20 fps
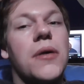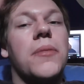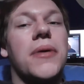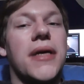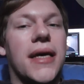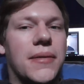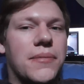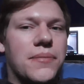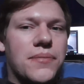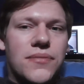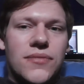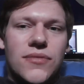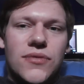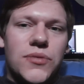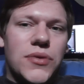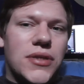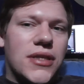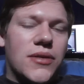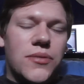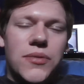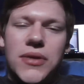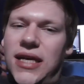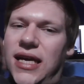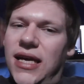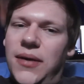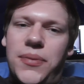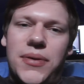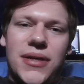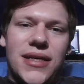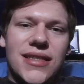But yeah, we're
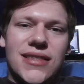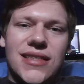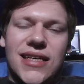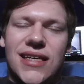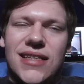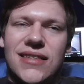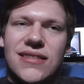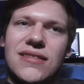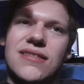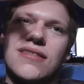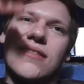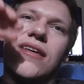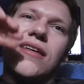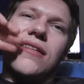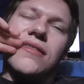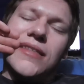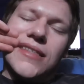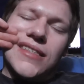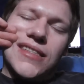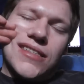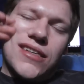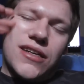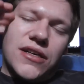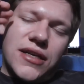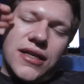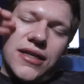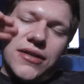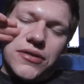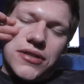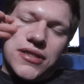keeping it as it is. So this is like
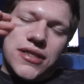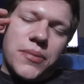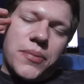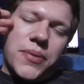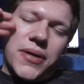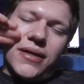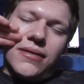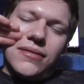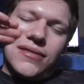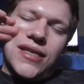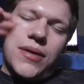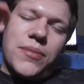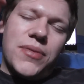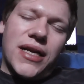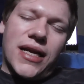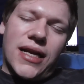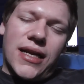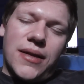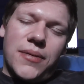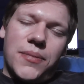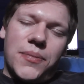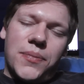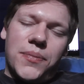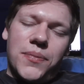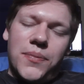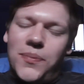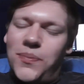a little snippet, 10-minute clip,